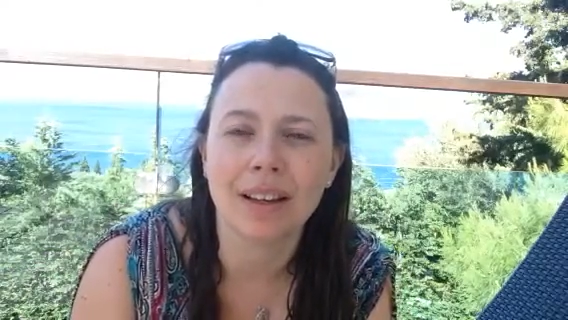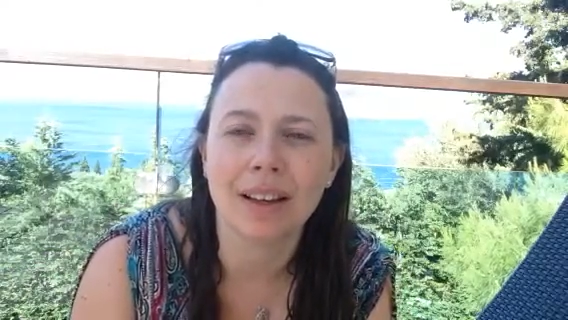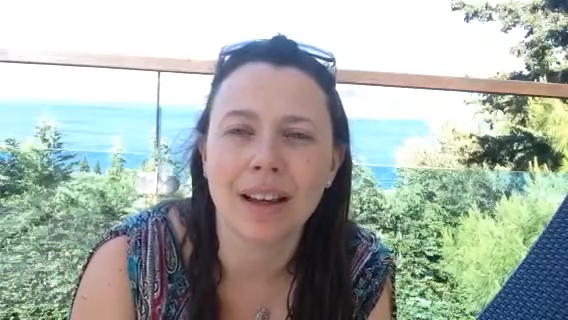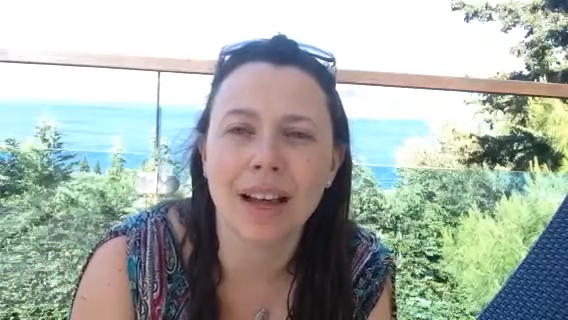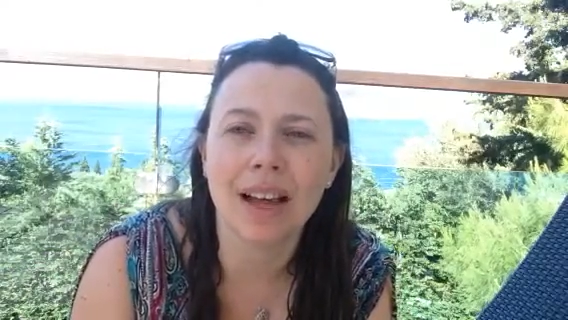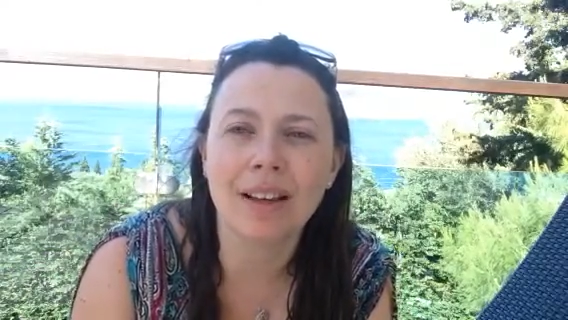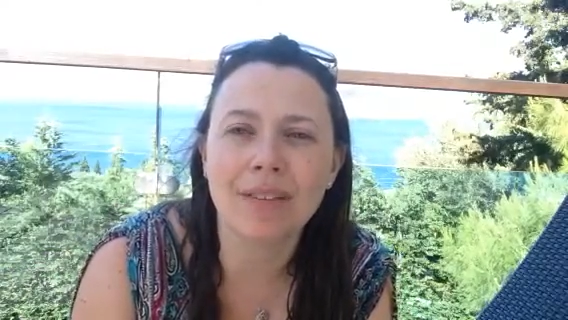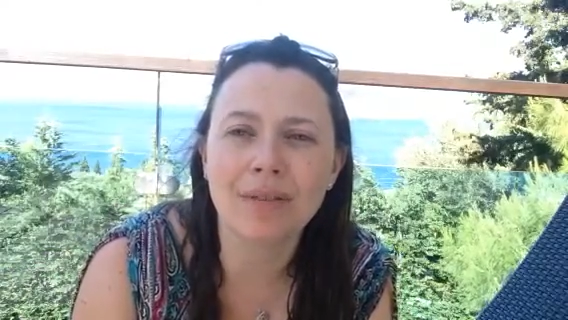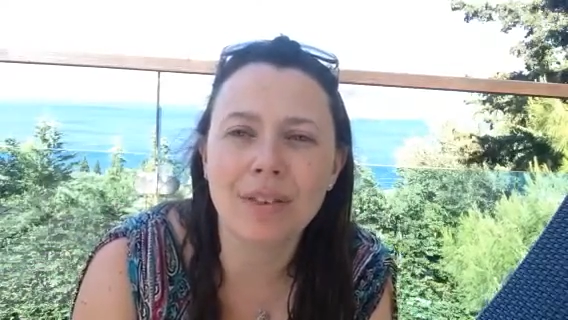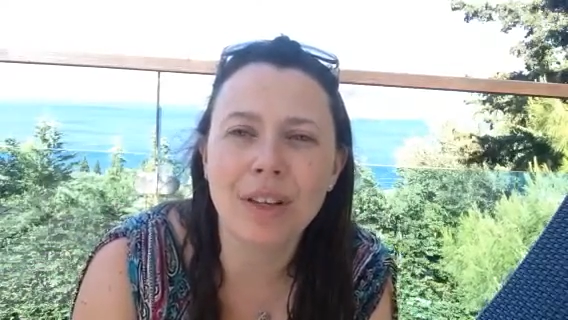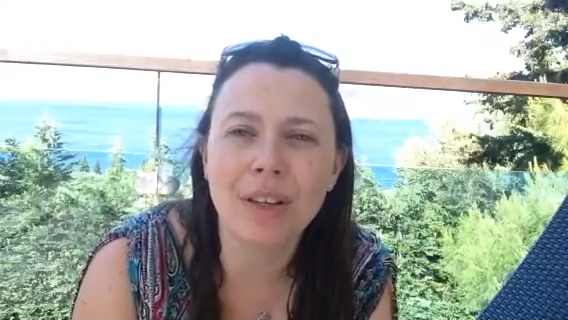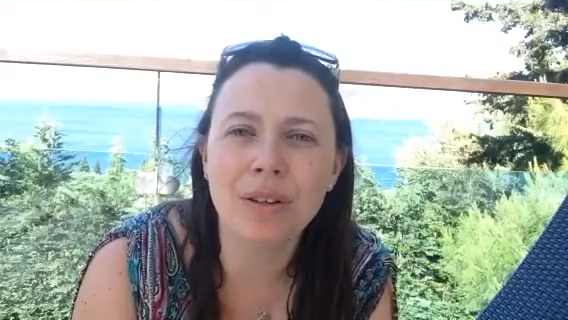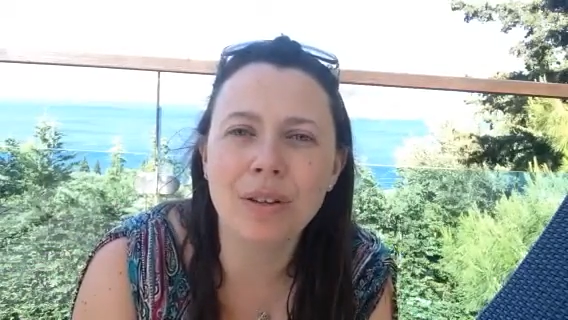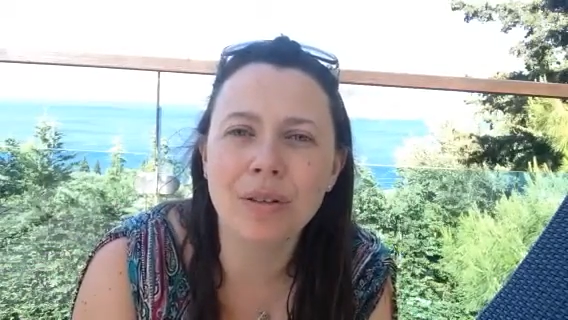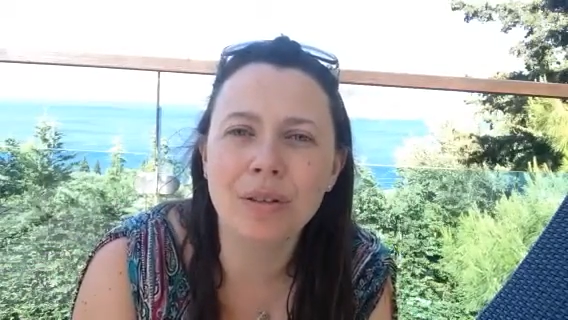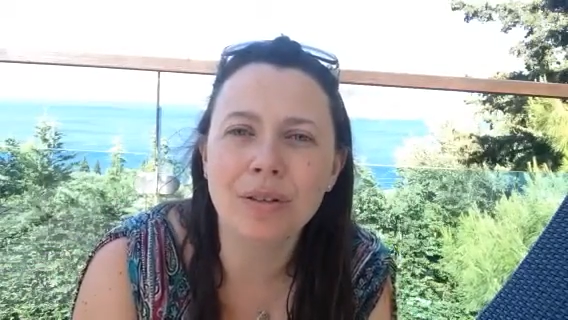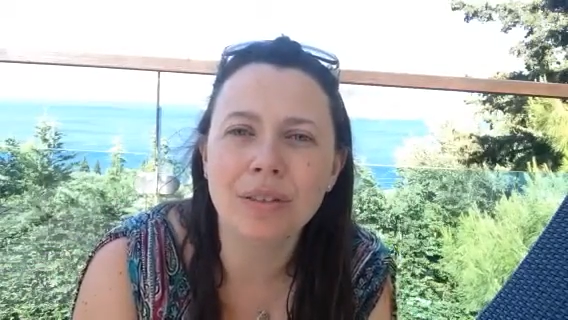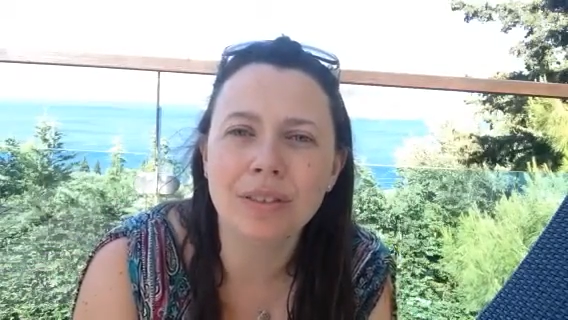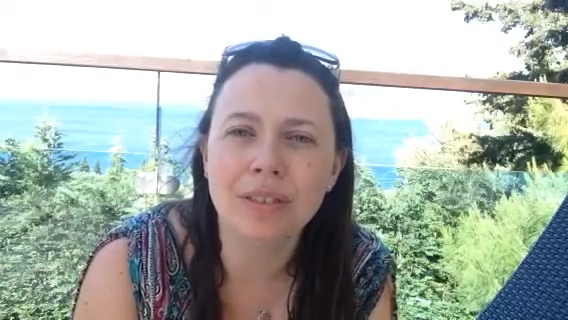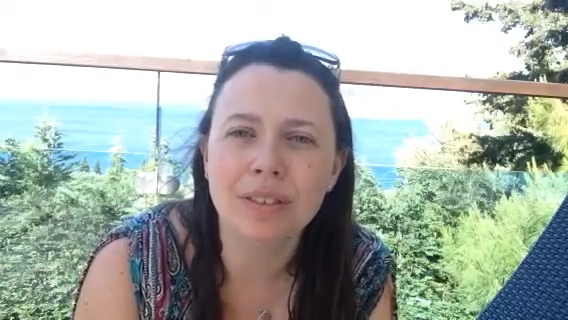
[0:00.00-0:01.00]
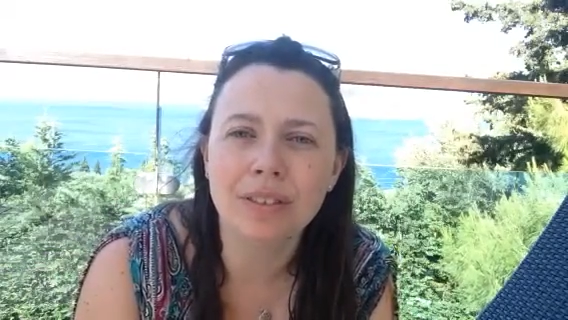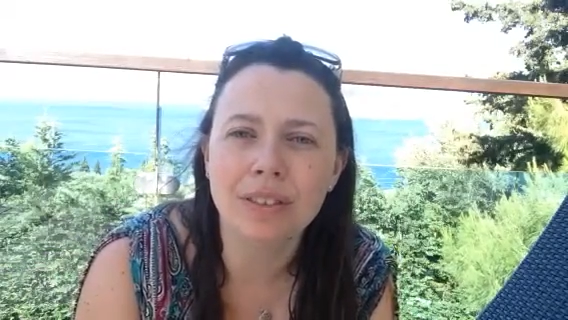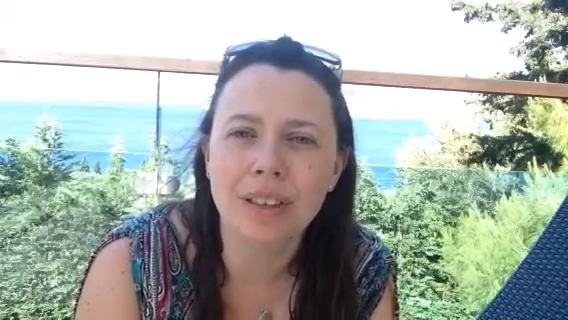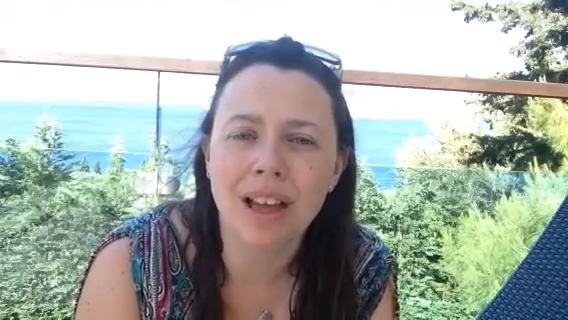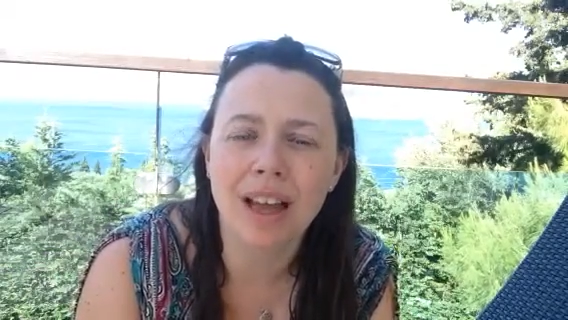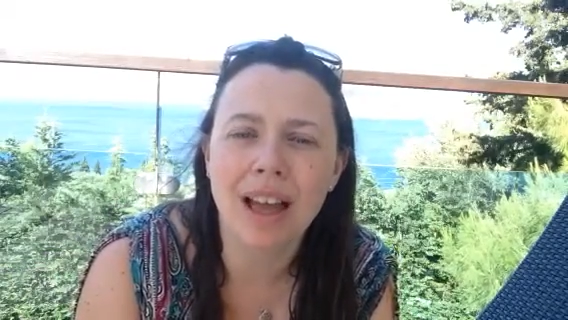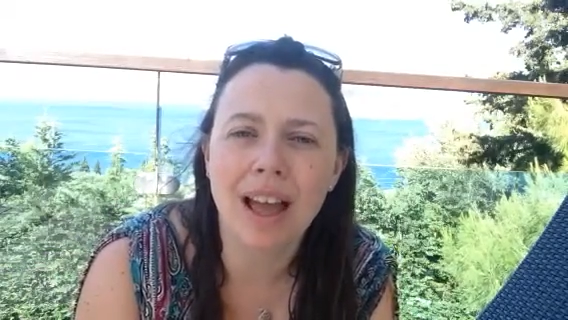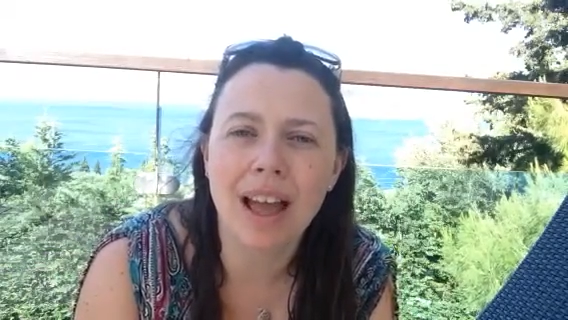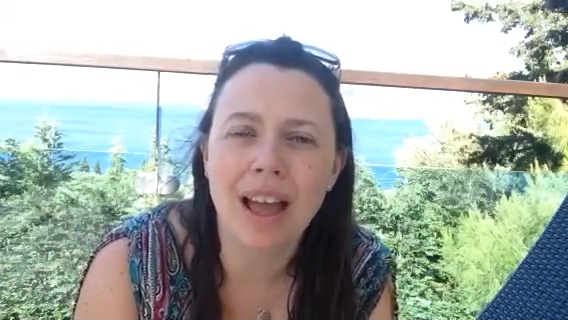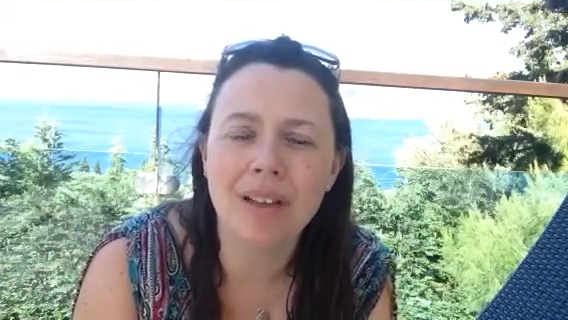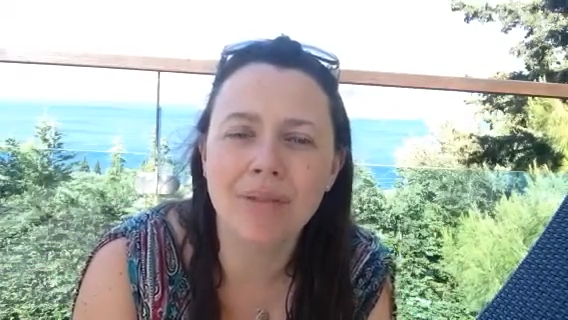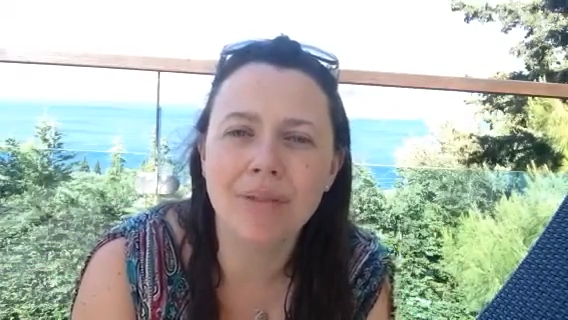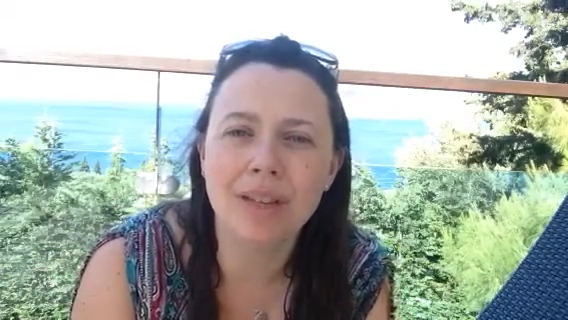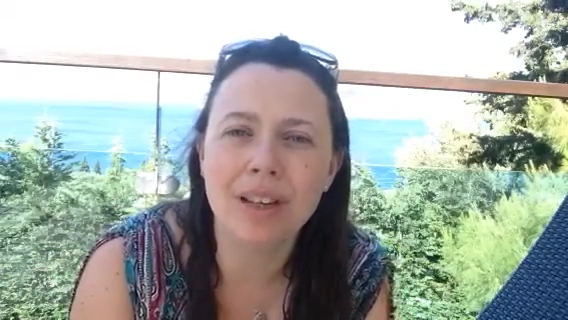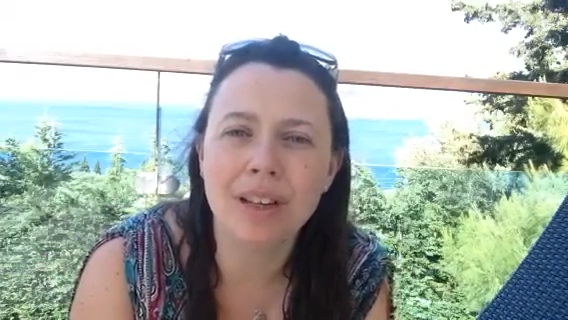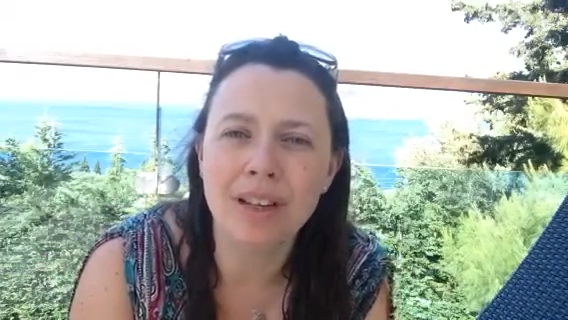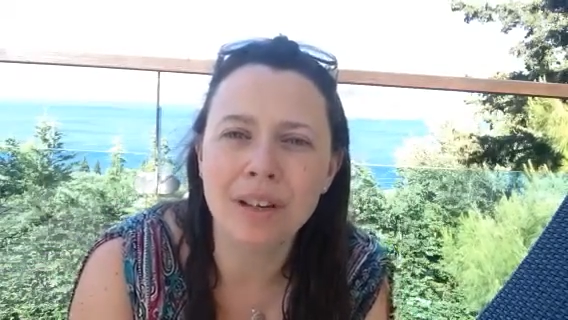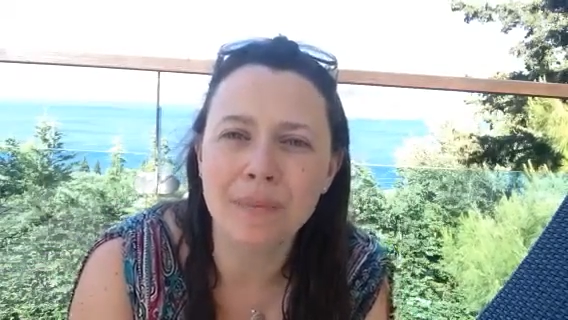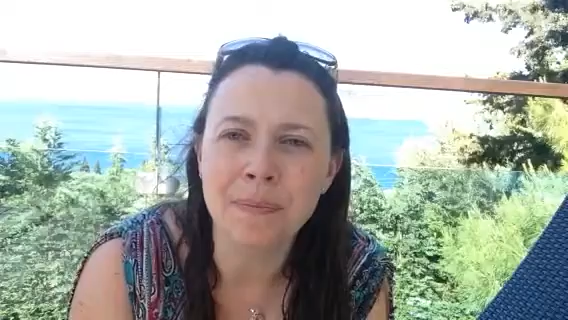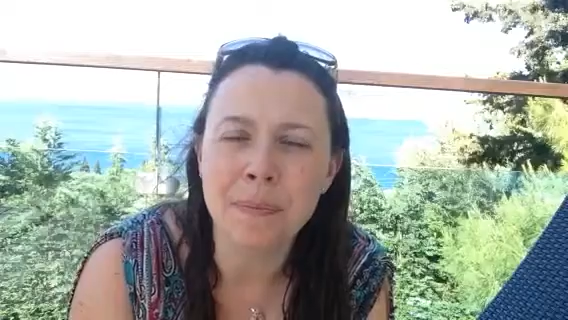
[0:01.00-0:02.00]
Have you
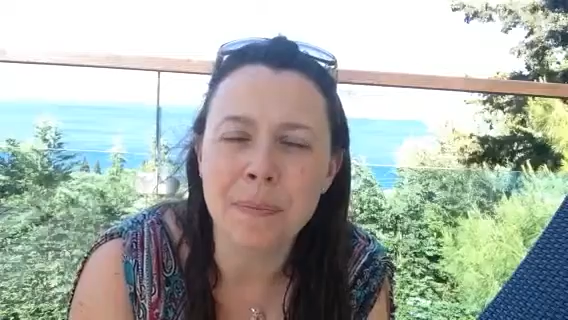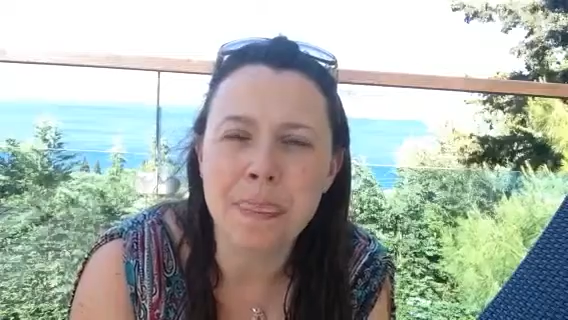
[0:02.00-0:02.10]
ever